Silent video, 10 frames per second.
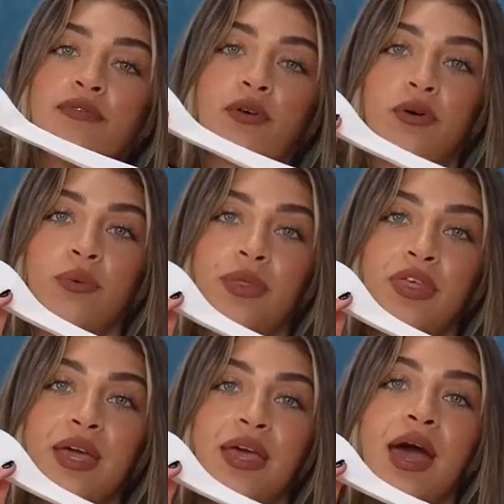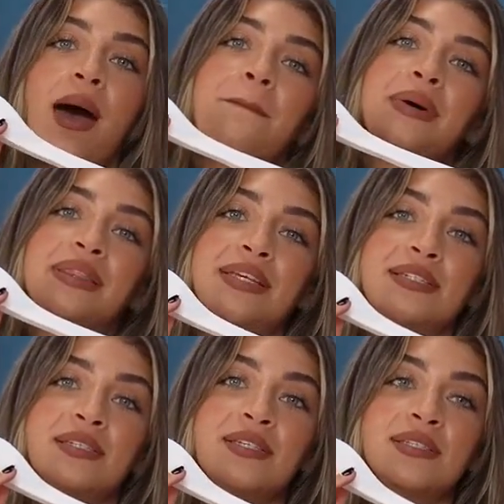photo with it. But this
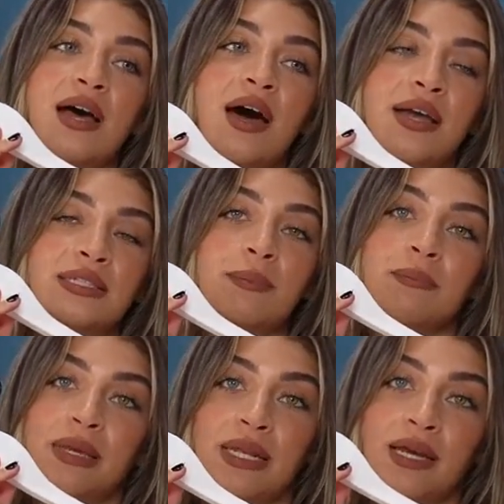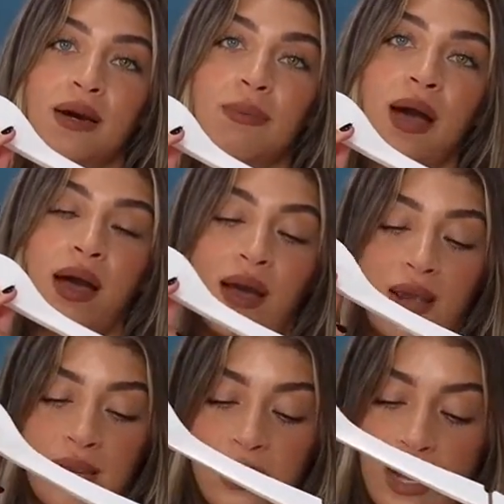is a size medium.
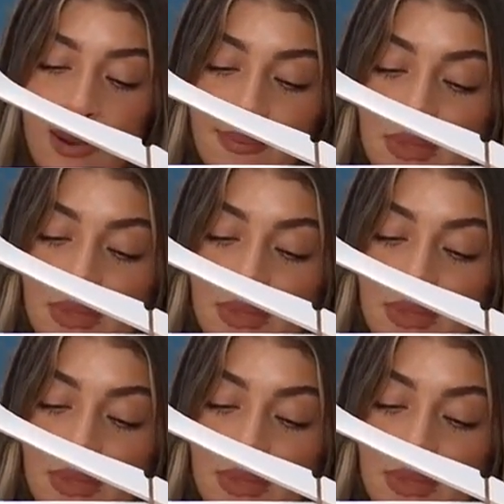I am